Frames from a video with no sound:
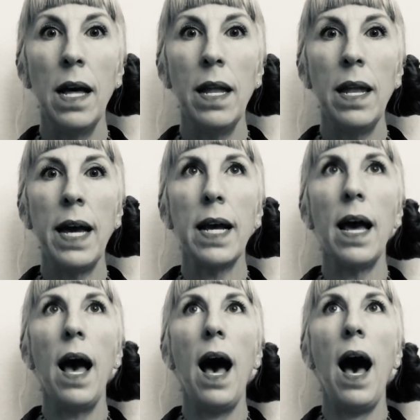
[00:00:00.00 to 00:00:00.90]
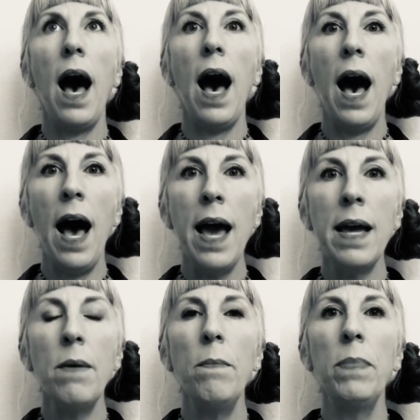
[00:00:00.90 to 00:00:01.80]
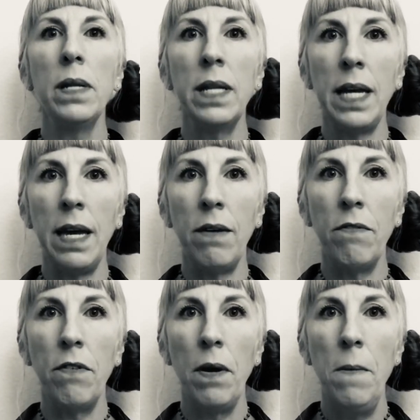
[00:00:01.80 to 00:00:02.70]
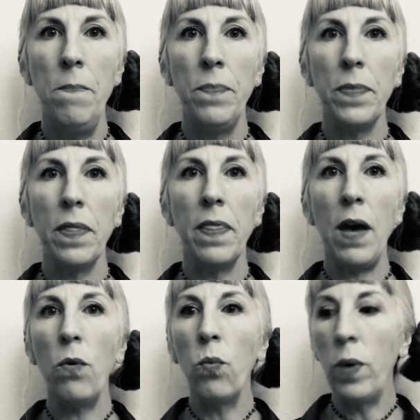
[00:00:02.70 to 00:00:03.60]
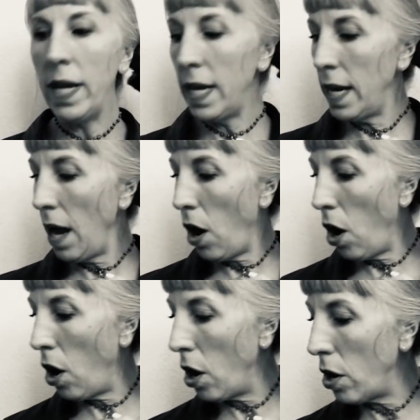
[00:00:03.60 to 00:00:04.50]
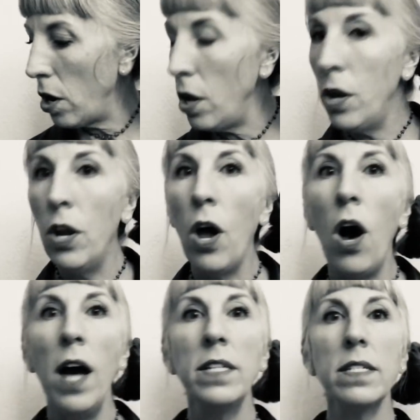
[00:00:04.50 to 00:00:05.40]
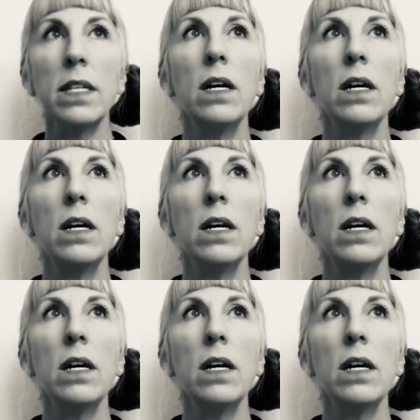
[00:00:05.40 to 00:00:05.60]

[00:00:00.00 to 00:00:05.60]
Like, I believe that we are not